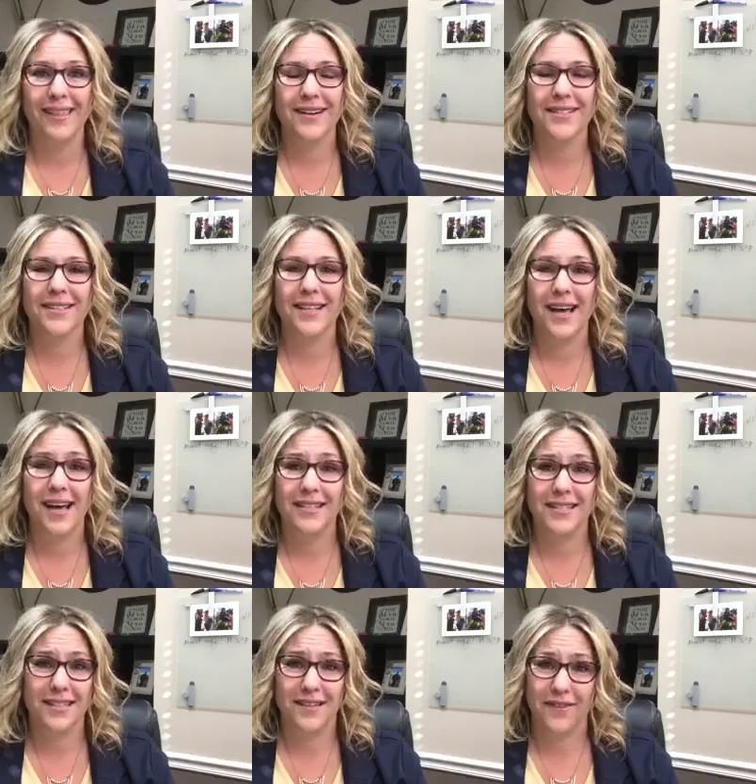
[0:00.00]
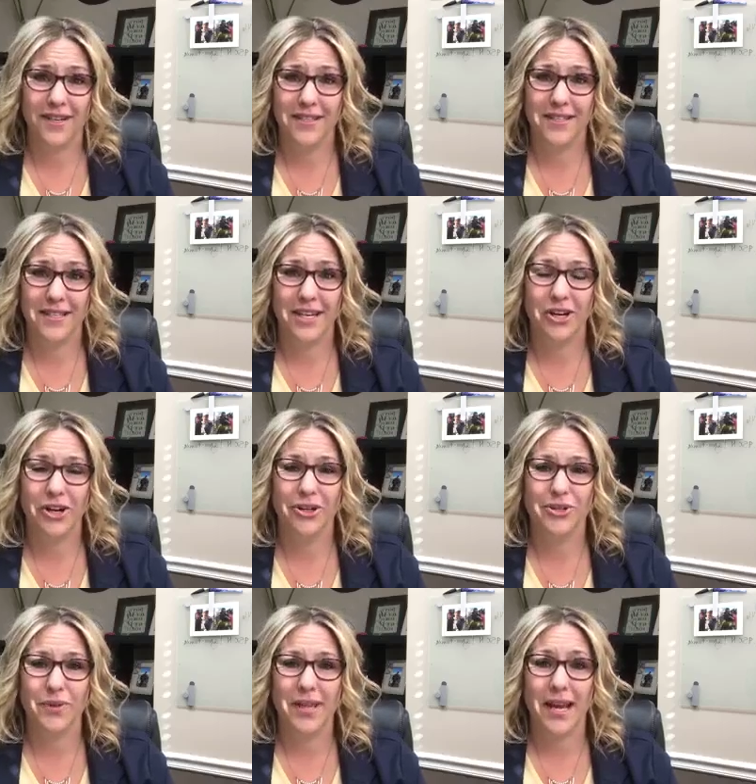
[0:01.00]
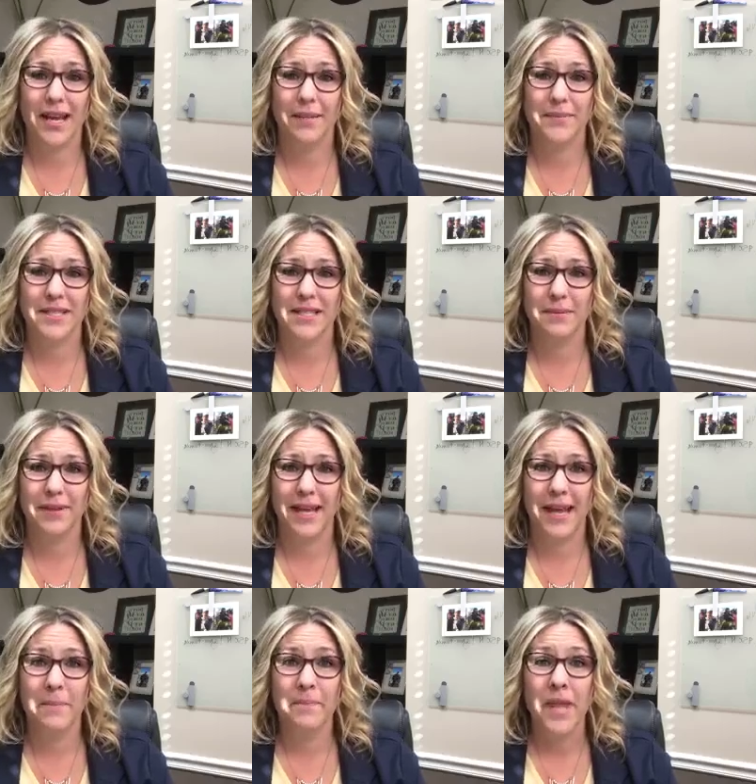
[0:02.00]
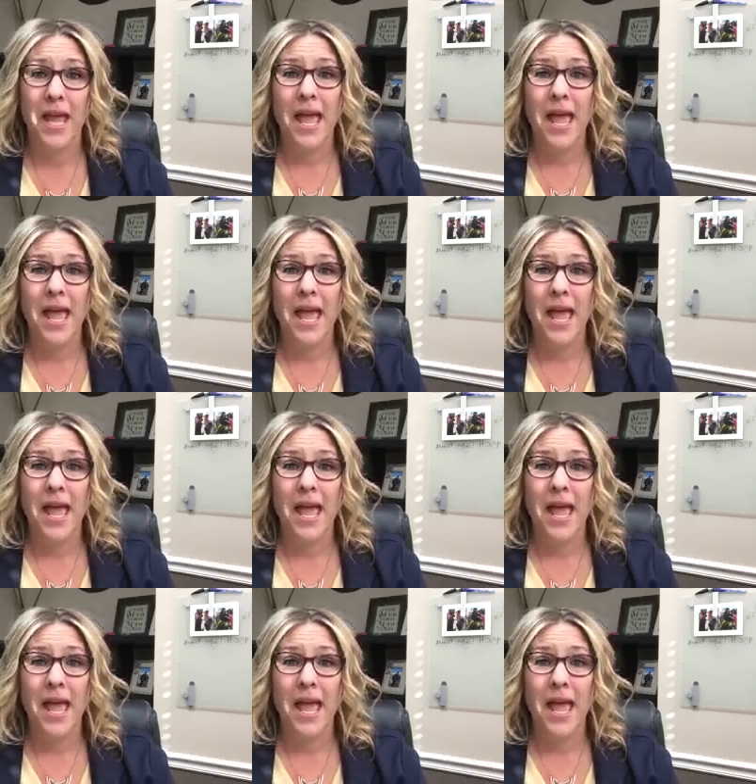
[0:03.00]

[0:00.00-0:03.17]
There's lots of different scenarios where that comes into play.